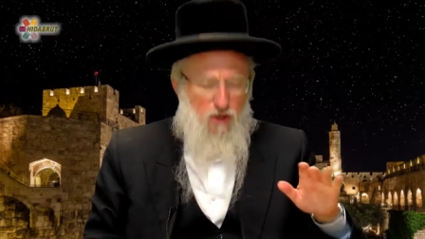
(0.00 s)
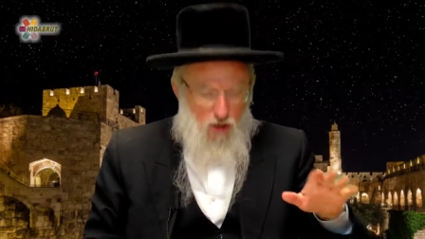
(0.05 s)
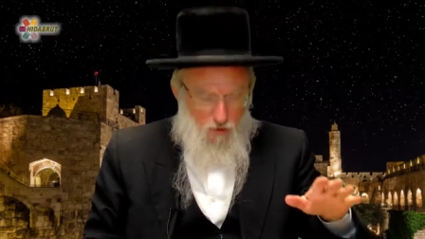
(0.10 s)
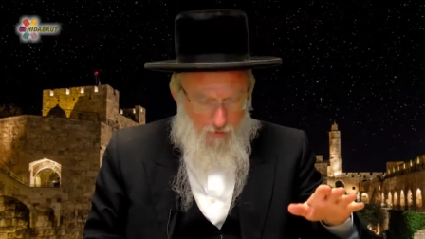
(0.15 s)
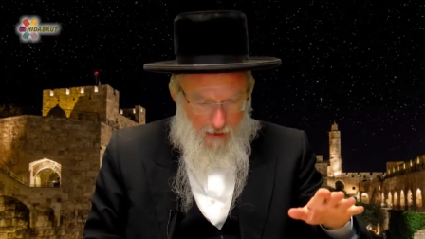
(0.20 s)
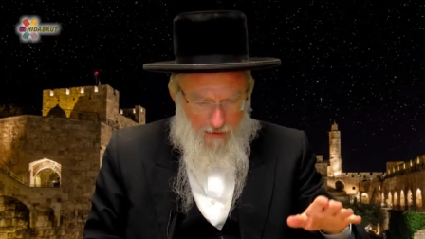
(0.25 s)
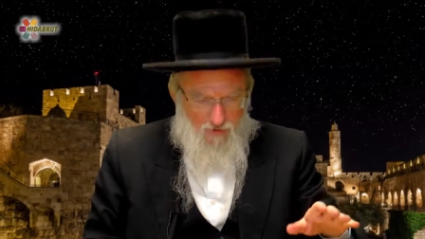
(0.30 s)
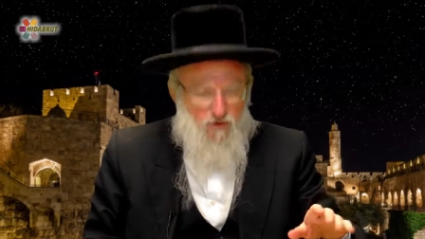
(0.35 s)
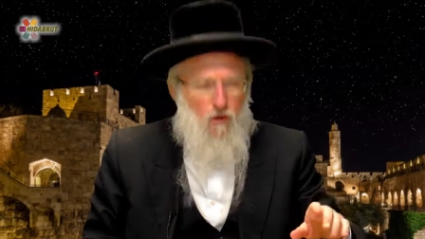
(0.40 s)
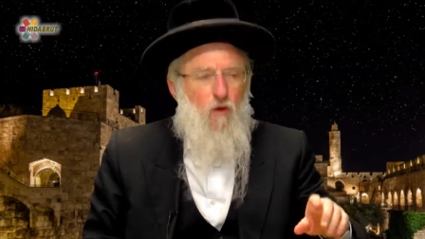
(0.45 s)

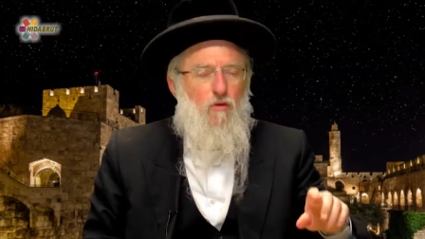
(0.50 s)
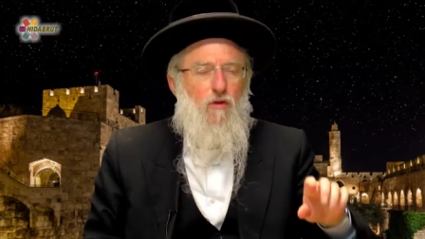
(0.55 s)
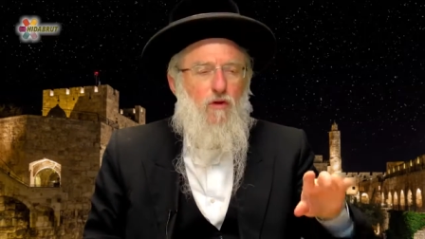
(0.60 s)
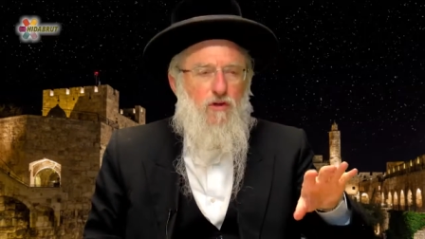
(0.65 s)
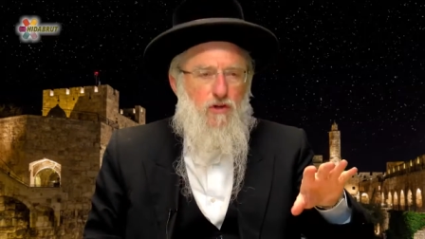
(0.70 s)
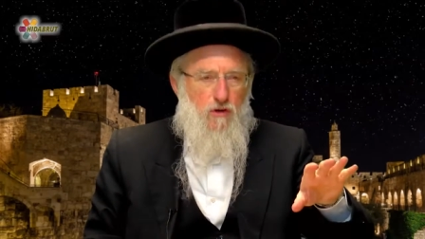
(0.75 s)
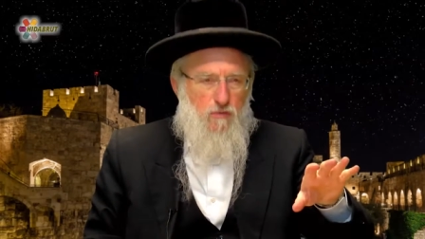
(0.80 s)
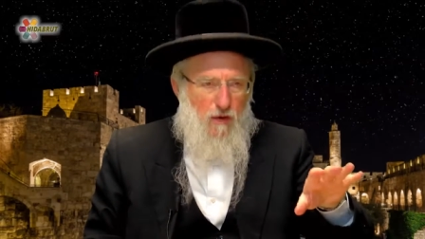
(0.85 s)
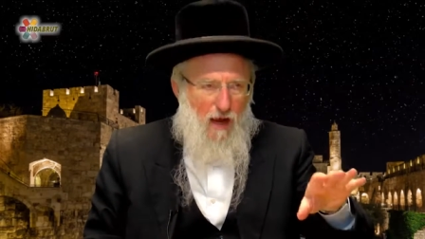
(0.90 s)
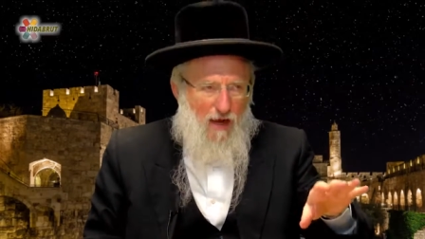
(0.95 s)
correct. Although
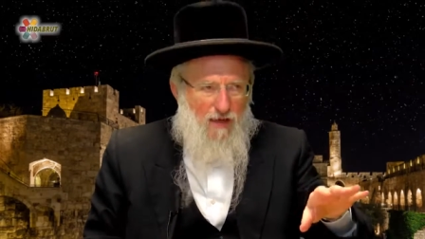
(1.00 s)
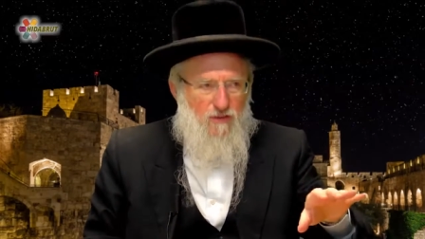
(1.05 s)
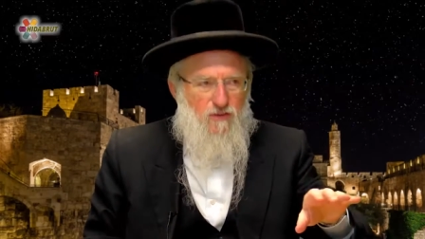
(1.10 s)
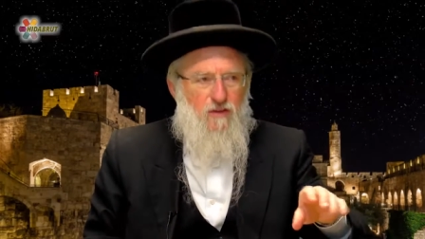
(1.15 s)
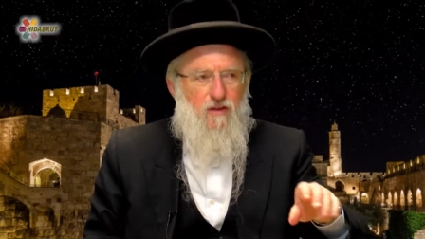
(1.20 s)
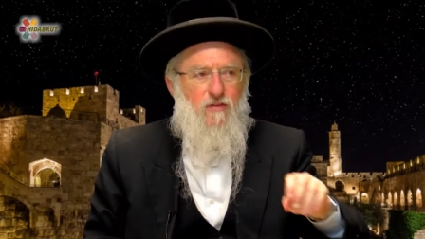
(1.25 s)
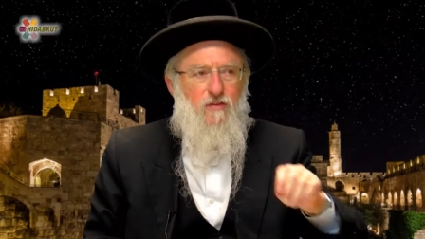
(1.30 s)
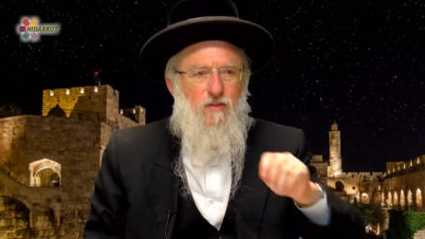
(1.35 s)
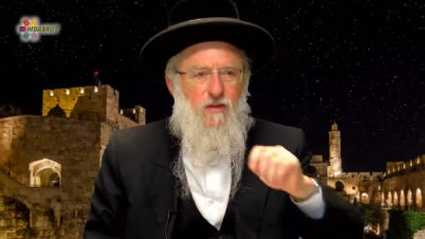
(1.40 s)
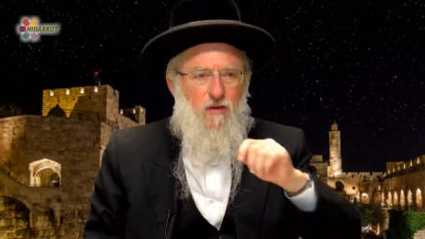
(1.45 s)
you're right,
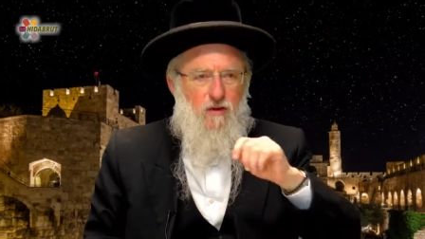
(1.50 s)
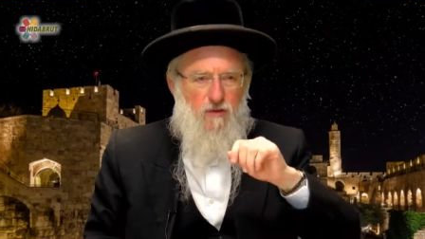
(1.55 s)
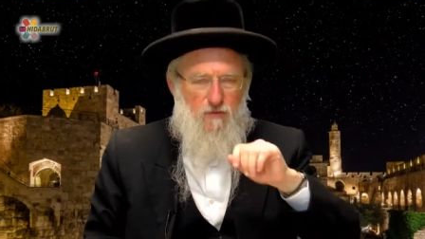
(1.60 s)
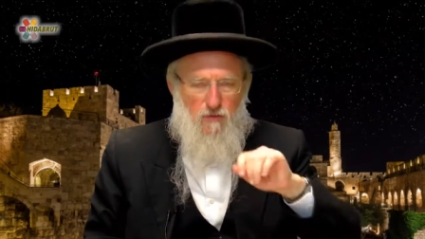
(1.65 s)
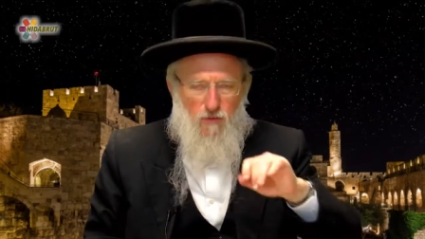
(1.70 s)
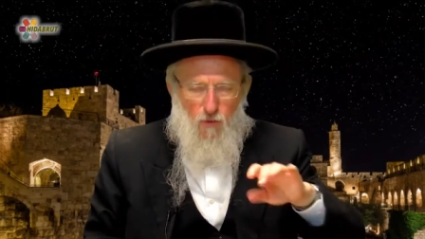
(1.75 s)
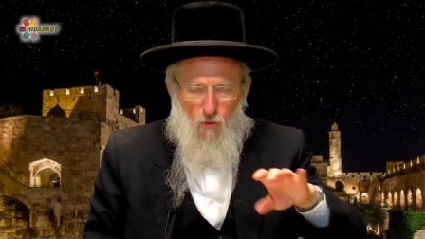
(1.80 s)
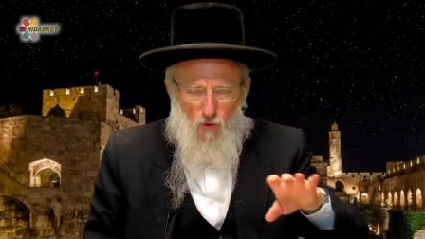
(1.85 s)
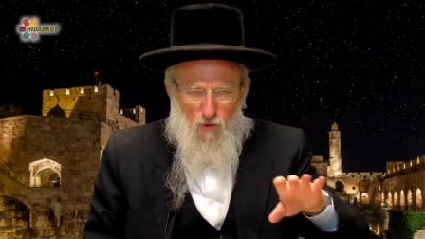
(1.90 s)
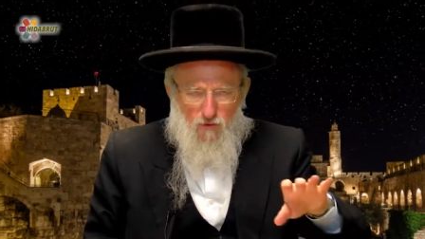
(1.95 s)
the
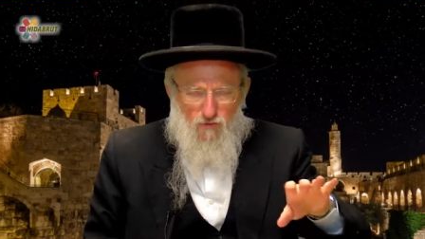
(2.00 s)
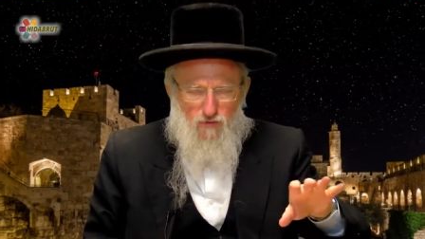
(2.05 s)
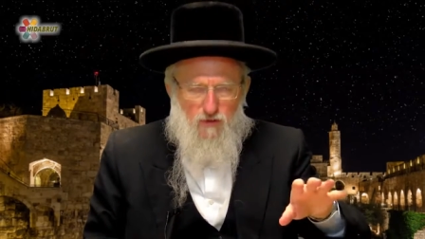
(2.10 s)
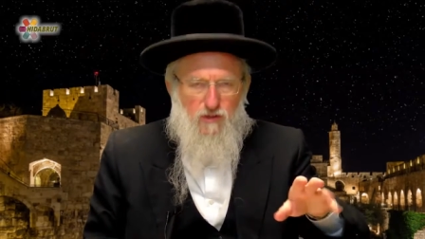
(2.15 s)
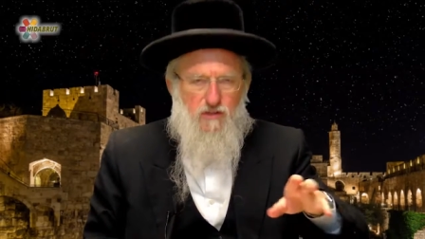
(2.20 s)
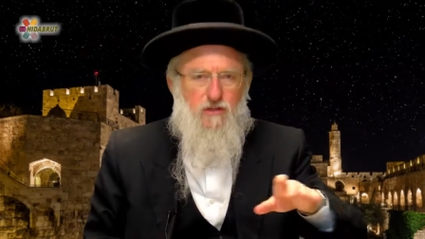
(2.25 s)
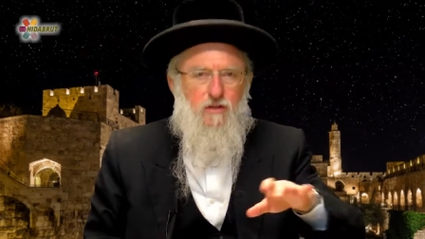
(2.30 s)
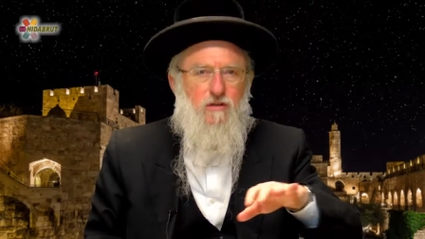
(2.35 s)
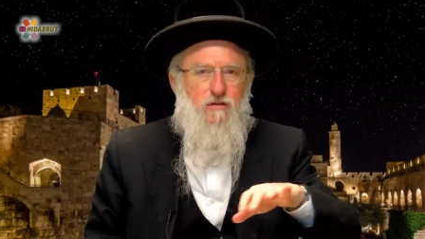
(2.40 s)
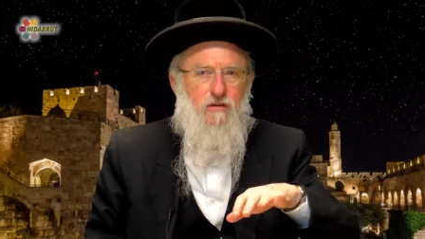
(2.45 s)
oral
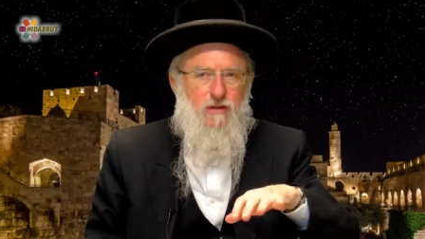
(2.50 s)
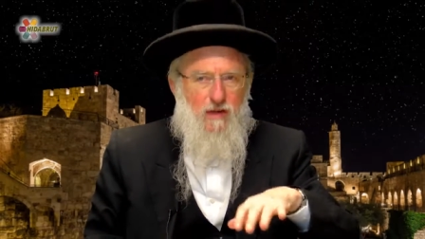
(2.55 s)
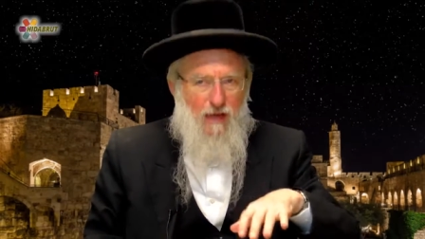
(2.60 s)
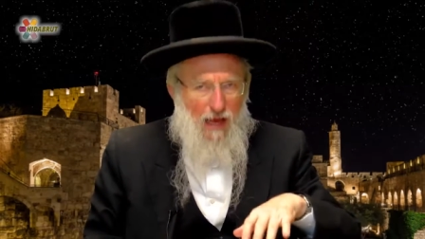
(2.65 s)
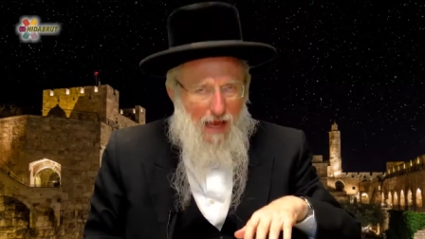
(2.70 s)
tradition